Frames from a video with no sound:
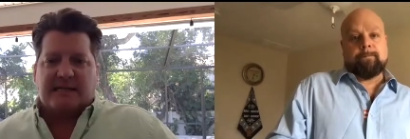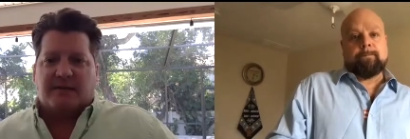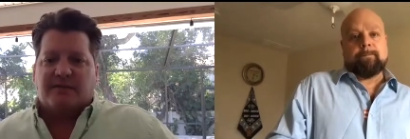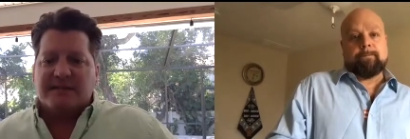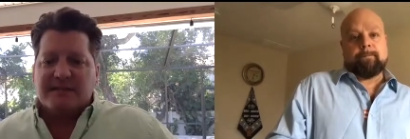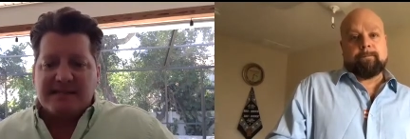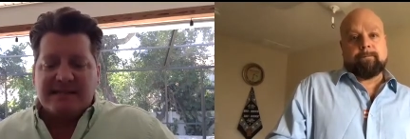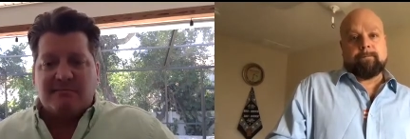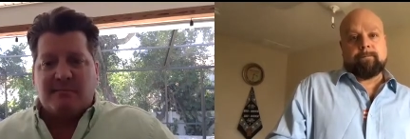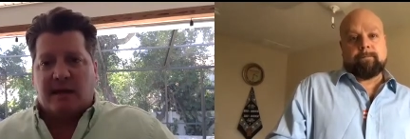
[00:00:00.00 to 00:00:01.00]
Speaker 1: of let's get
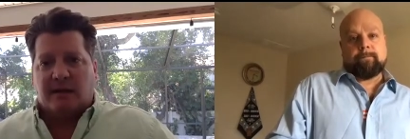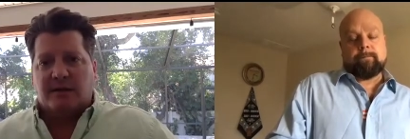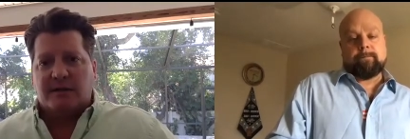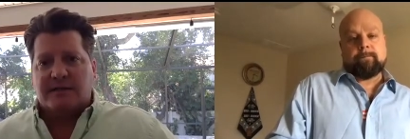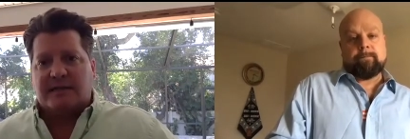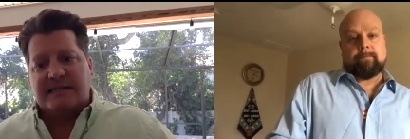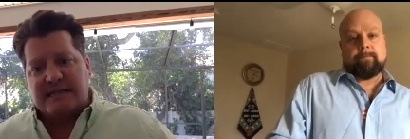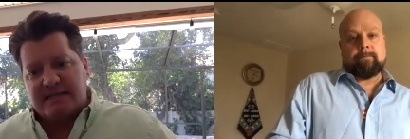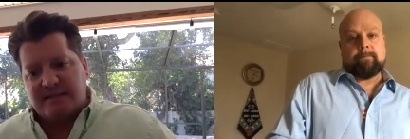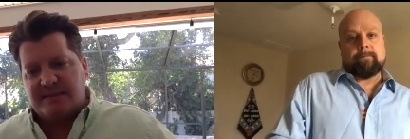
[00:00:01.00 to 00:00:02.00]
some mailers let's
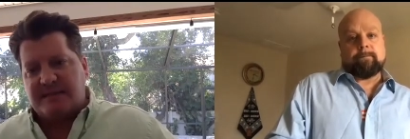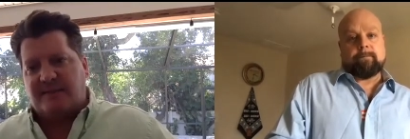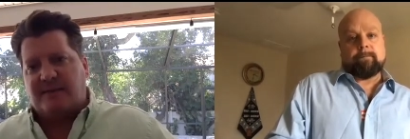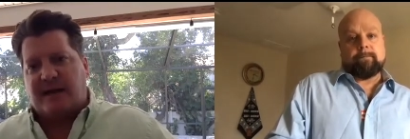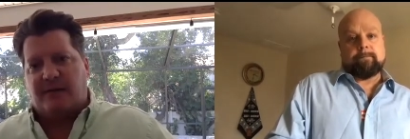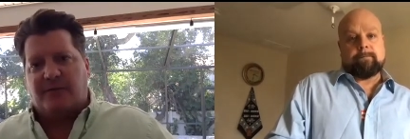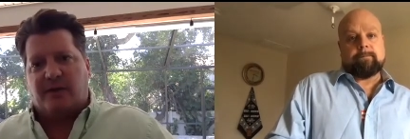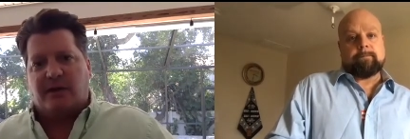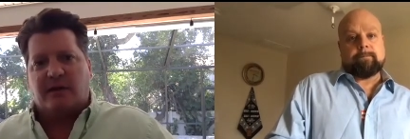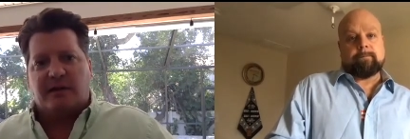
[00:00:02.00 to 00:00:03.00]
get some stuff out
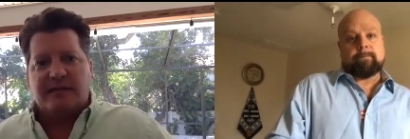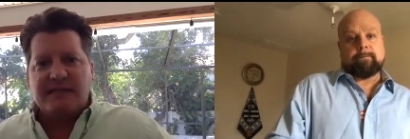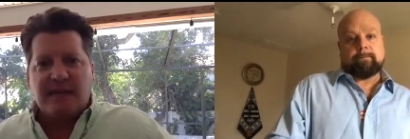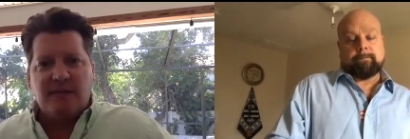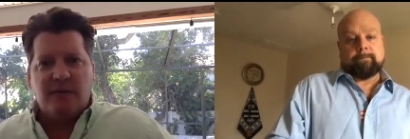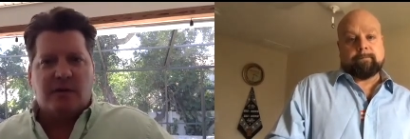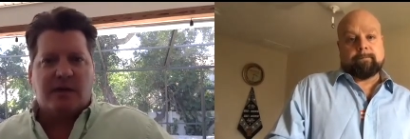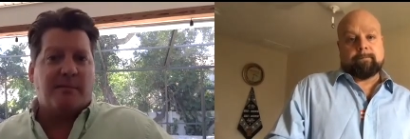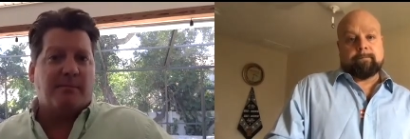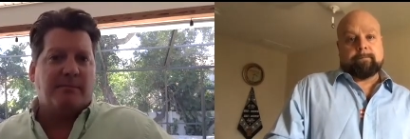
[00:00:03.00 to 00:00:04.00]
there let's give you a,
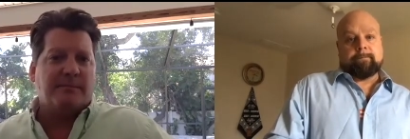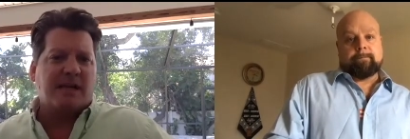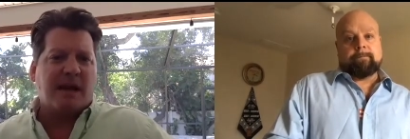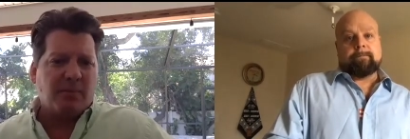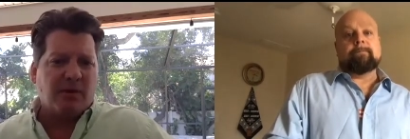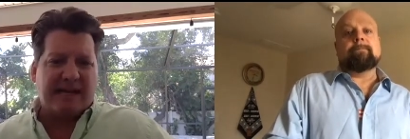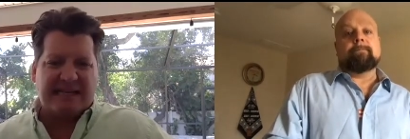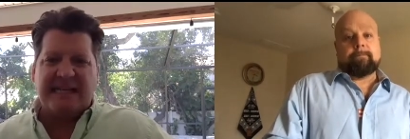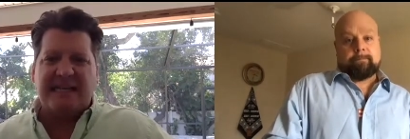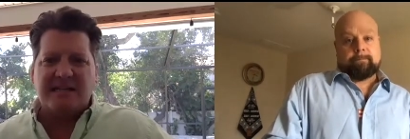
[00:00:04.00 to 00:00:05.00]
come, a couple
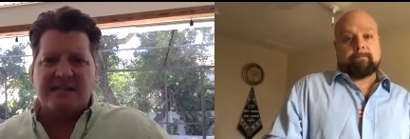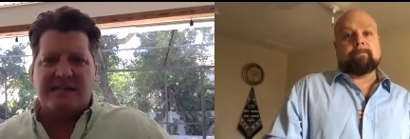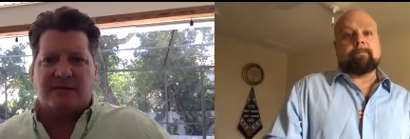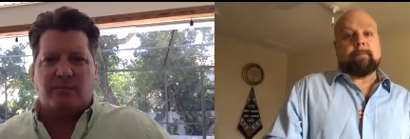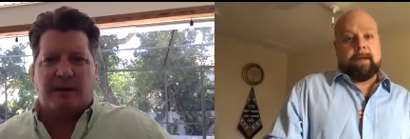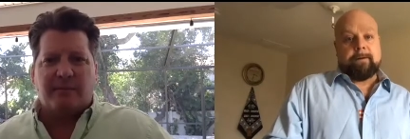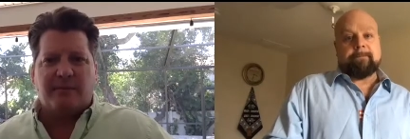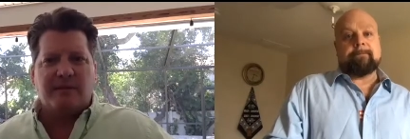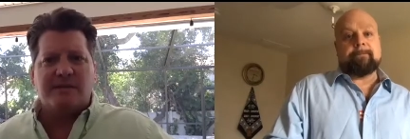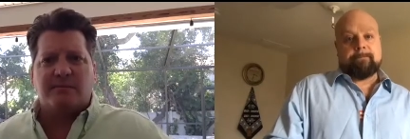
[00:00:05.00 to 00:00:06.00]
ideas that might
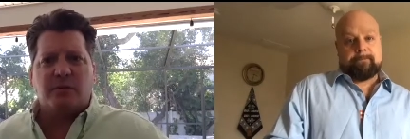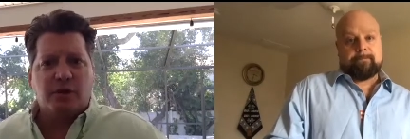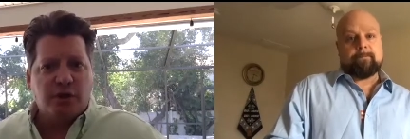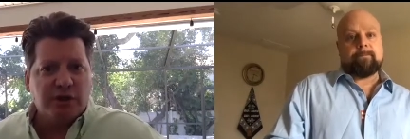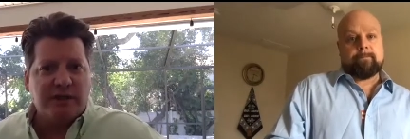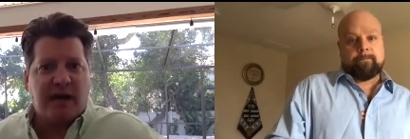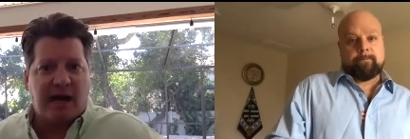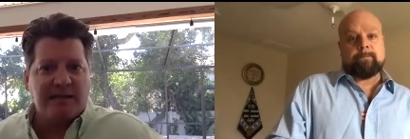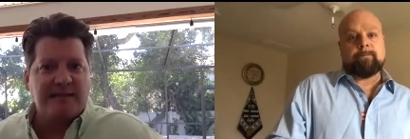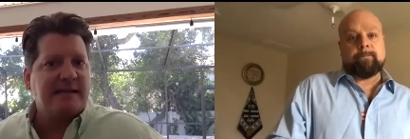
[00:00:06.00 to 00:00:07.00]
be some good
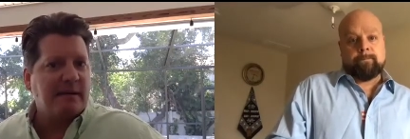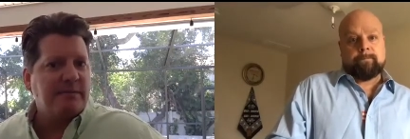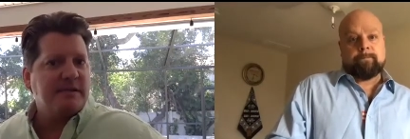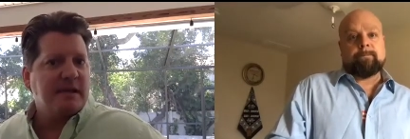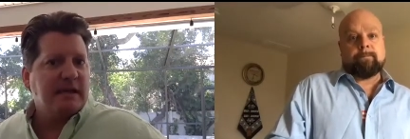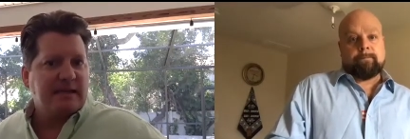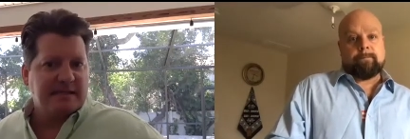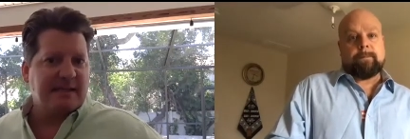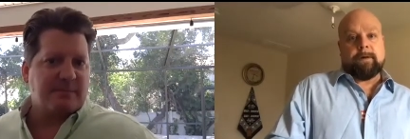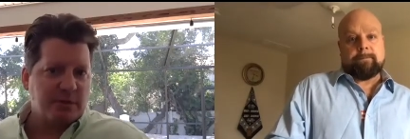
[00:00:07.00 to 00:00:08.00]
concepts
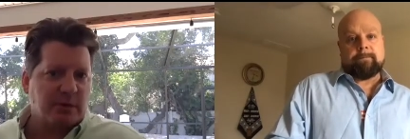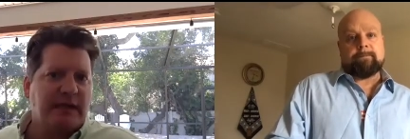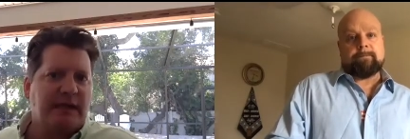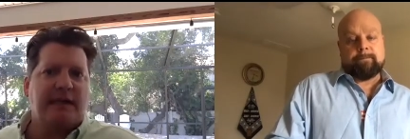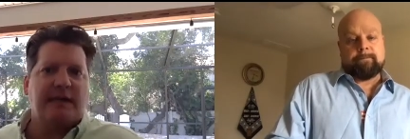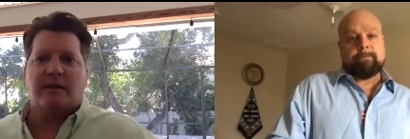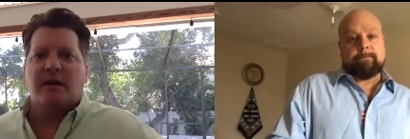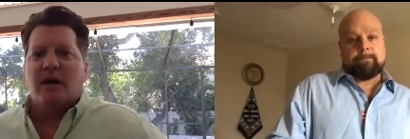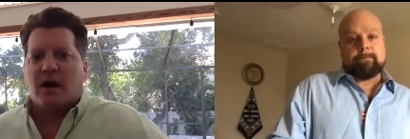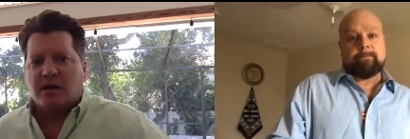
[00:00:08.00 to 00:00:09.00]
conceptually and
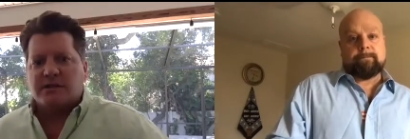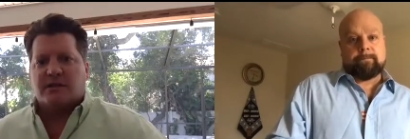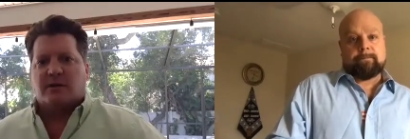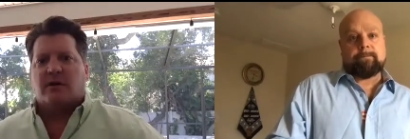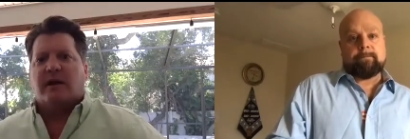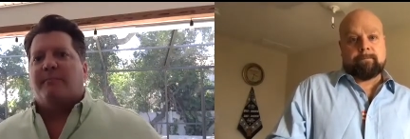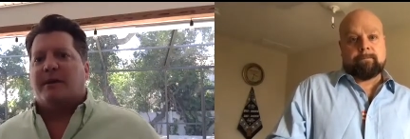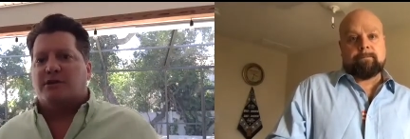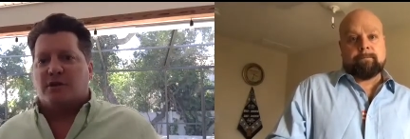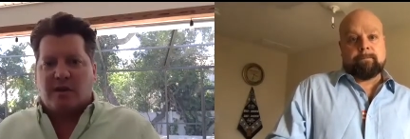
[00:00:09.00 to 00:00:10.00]
also
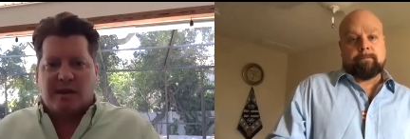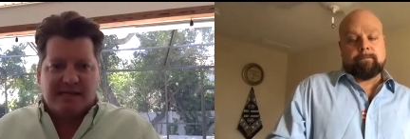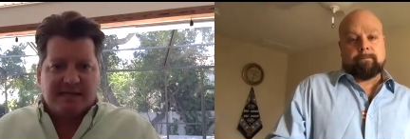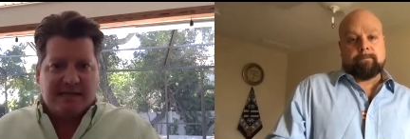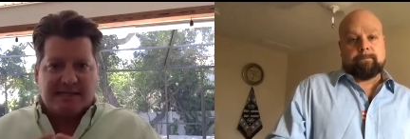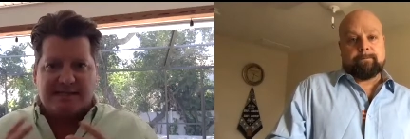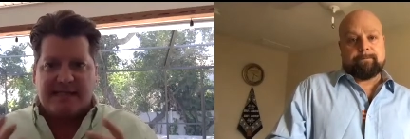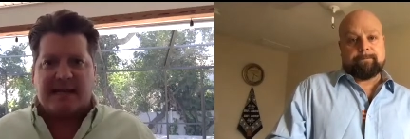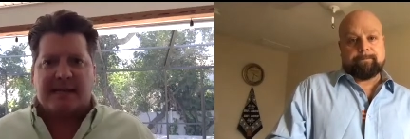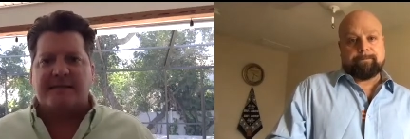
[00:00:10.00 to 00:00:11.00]
make sure the the
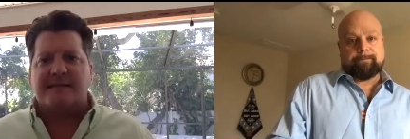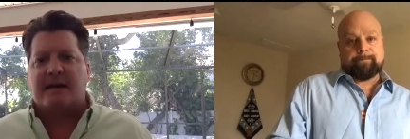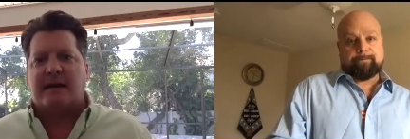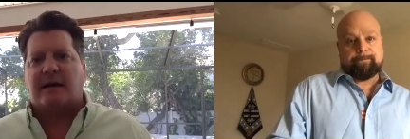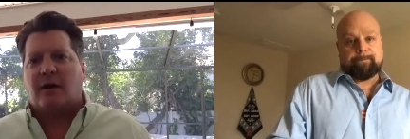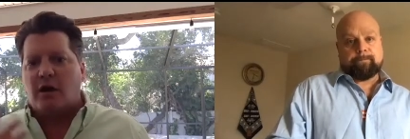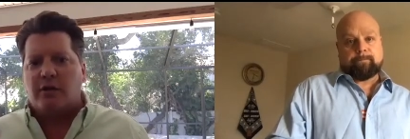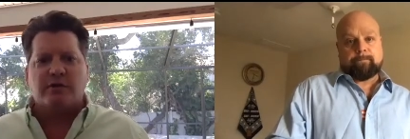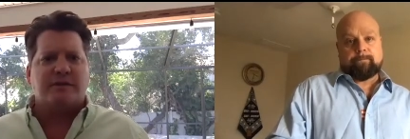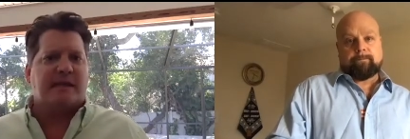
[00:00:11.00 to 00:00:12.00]
aesthetic is there and all
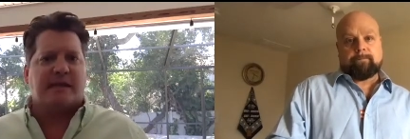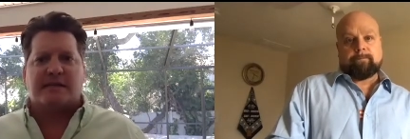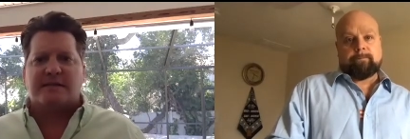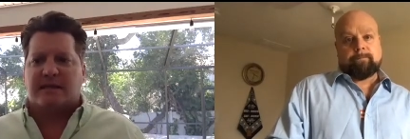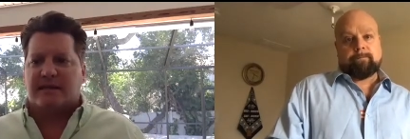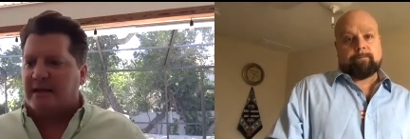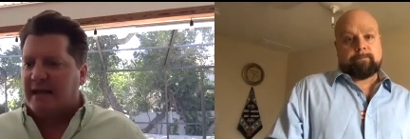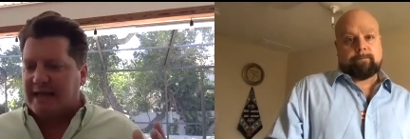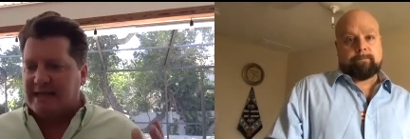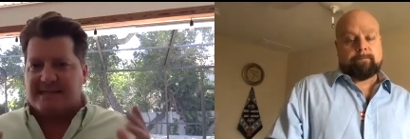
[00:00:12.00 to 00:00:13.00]
those things and
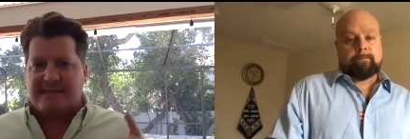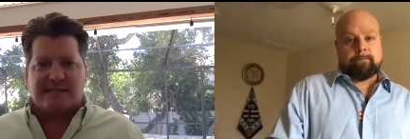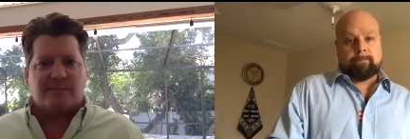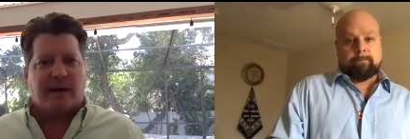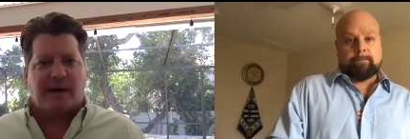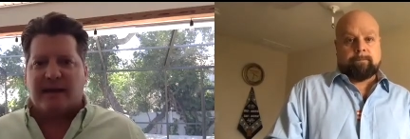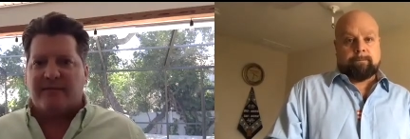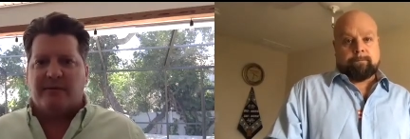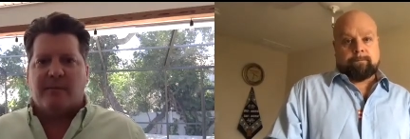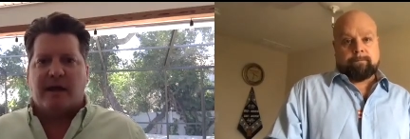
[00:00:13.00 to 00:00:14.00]
it's six by
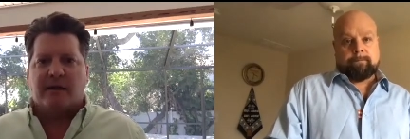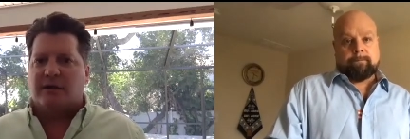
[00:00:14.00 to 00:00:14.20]
11 mailer